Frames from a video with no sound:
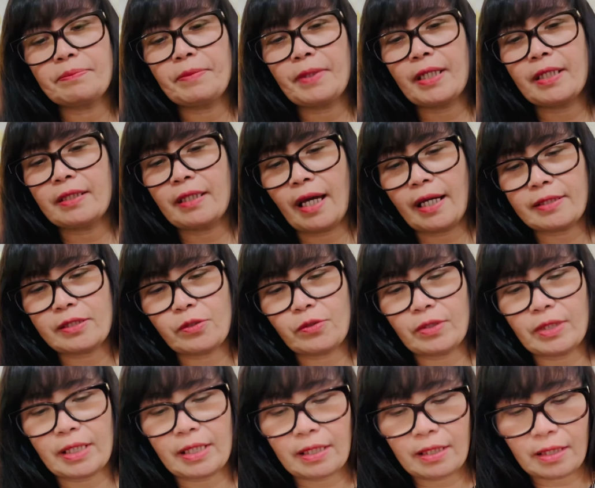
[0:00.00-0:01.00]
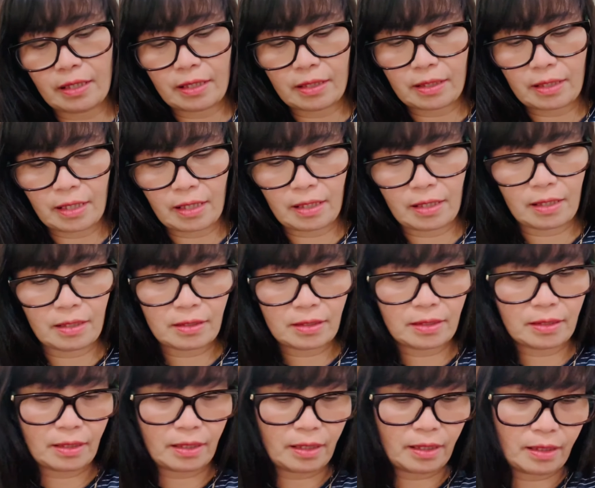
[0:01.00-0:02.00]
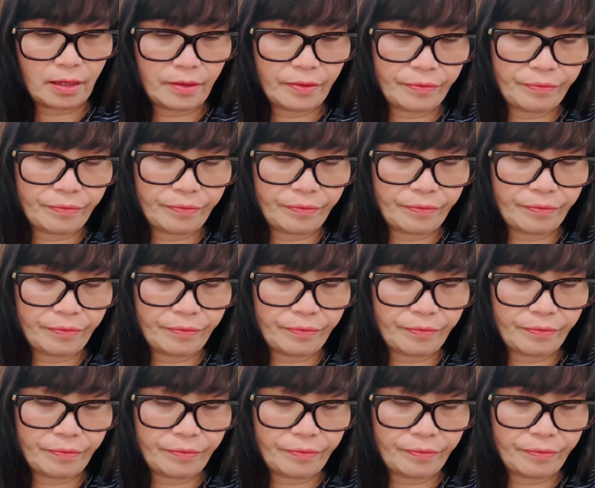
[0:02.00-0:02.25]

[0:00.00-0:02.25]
but actually it is a